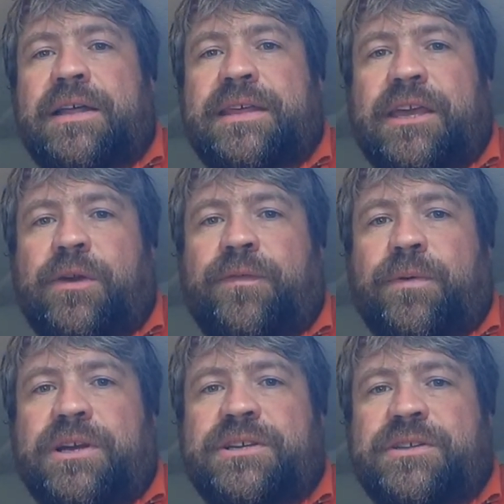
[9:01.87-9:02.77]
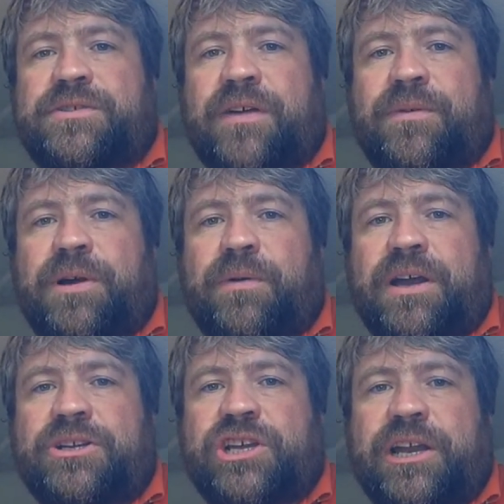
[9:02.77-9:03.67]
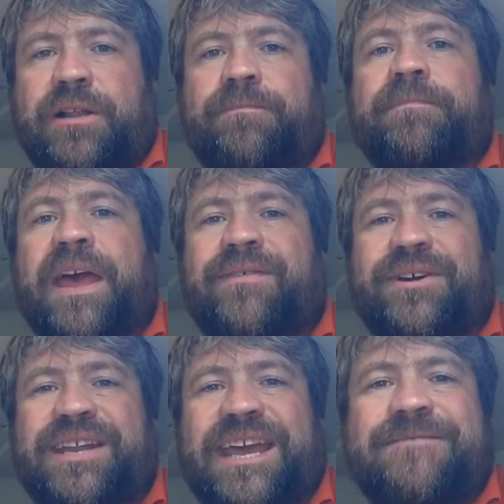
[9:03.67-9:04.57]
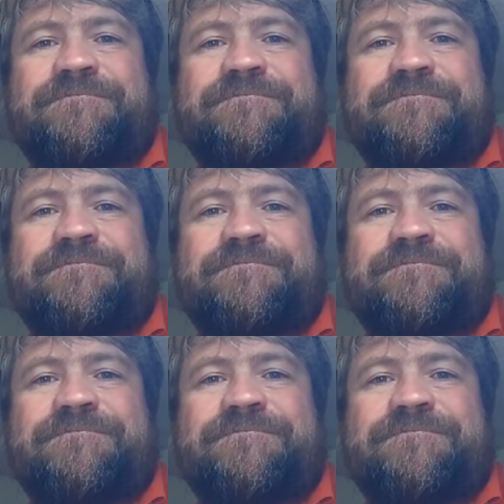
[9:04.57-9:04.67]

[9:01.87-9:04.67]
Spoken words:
thank you for watching the Travel by Water channel. Have a good day.